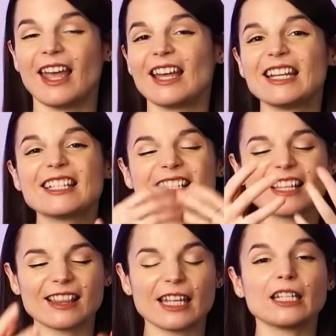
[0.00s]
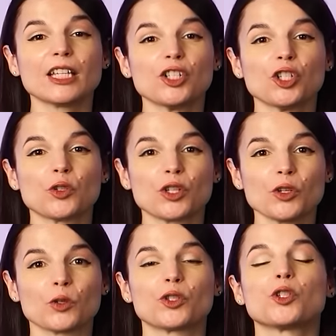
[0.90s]
and it's the thing that you
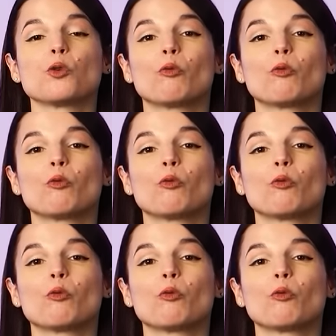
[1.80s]
use to